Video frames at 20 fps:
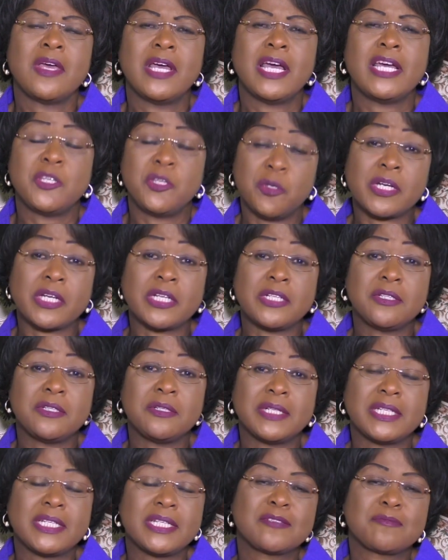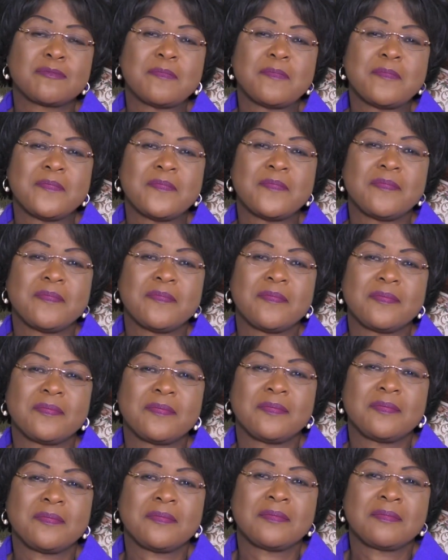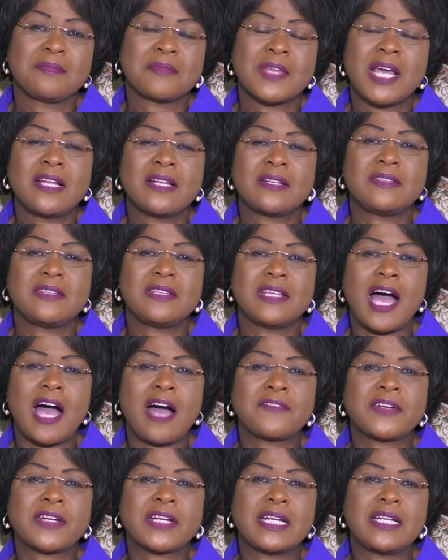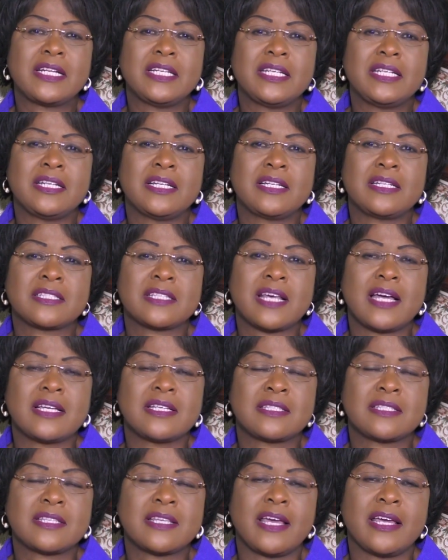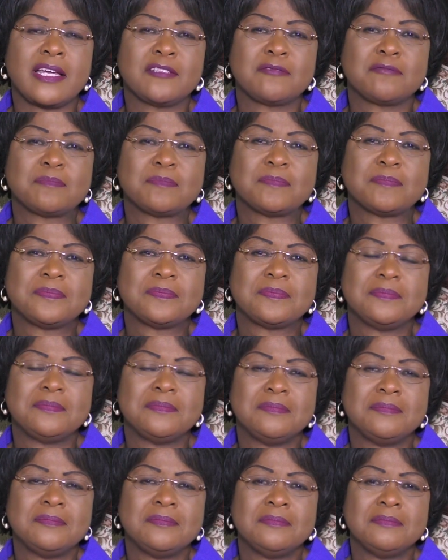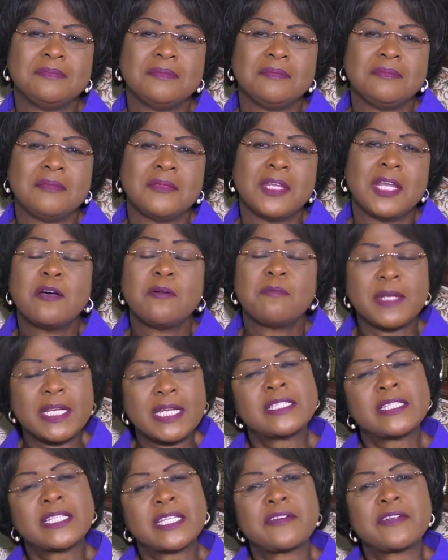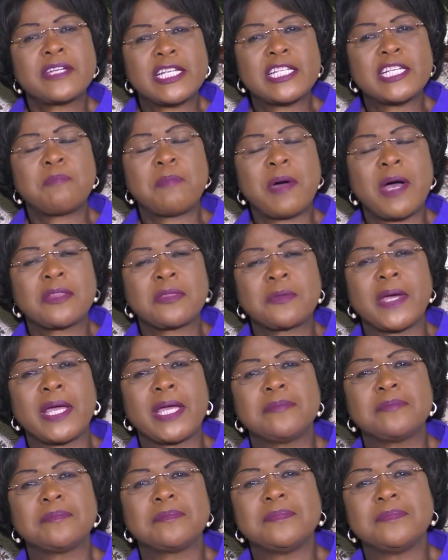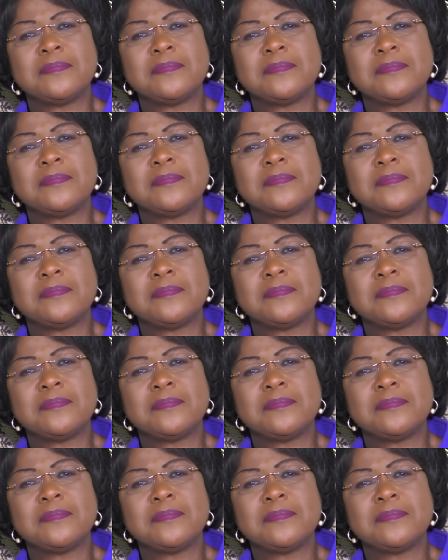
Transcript: And you can do it. To the African leaders, I say, please create a pathway,